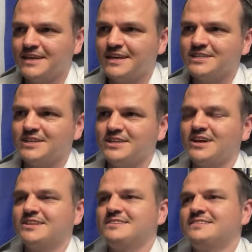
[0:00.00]
So
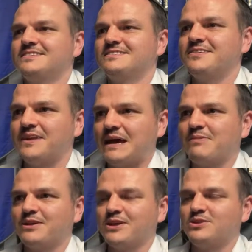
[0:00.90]
not the
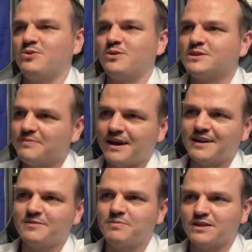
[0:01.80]
rabbi that talked about
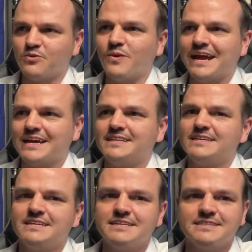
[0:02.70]
it, but where it
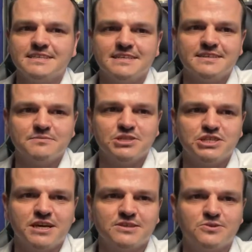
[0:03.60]
is in the
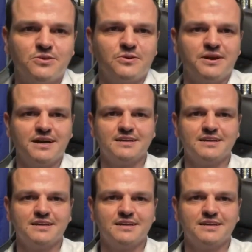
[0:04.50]
Mishnah Torah.